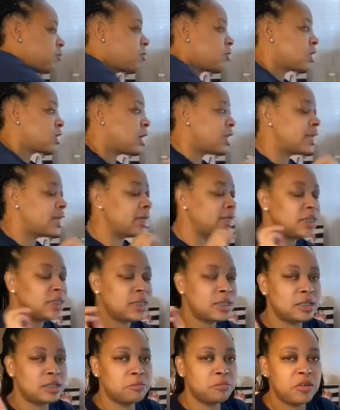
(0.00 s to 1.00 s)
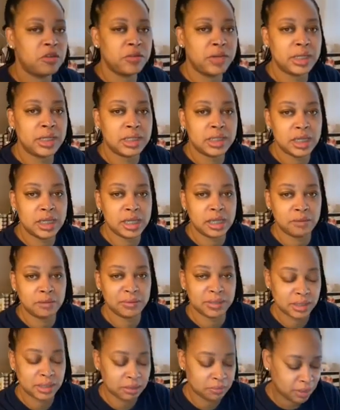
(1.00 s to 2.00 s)
And that's just some green tea with
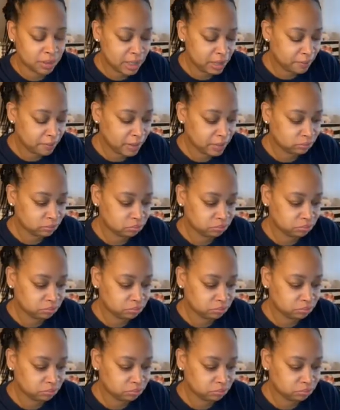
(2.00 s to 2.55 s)
some lemon.